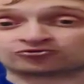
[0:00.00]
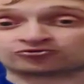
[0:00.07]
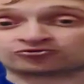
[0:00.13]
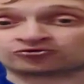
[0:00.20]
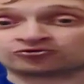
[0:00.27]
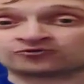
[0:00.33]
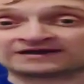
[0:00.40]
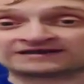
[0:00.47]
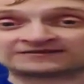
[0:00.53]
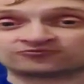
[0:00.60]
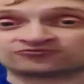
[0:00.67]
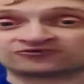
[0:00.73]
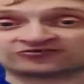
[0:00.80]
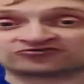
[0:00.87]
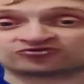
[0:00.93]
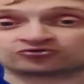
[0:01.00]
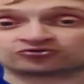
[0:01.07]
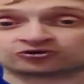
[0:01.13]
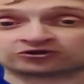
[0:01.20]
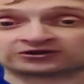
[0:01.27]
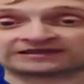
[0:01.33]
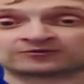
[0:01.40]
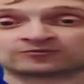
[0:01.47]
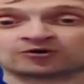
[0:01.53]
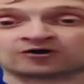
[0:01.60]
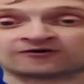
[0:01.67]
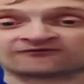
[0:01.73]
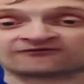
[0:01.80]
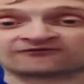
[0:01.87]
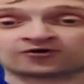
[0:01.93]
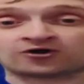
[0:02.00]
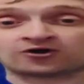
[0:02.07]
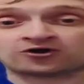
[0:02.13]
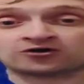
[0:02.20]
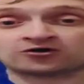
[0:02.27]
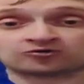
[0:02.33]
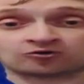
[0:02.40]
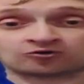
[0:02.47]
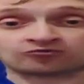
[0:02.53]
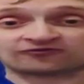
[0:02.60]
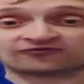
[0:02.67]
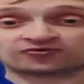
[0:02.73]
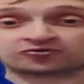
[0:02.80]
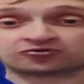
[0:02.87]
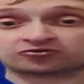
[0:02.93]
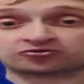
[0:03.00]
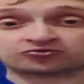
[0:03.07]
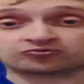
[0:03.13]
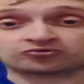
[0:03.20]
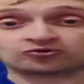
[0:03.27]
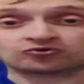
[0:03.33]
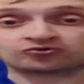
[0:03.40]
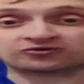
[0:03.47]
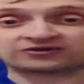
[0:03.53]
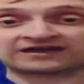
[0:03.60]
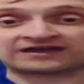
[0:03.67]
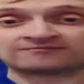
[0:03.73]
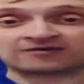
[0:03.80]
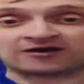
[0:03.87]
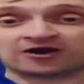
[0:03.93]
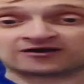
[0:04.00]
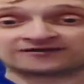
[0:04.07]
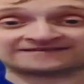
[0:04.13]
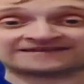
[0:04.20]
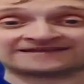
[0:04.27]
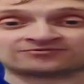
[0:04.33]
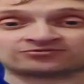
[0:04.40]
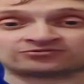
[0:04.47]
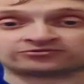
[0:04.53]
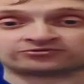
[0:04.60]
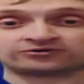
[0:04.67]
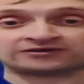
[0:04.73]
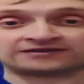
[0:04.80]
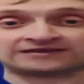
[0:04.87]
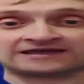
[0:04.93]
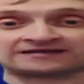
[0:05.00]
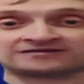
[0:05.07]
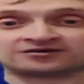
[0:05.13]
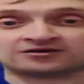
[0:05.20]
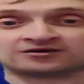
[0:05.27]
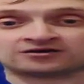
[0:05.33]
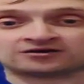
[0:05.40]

It's the only way the pressure's going to come off, because it's a results game at the end of the day.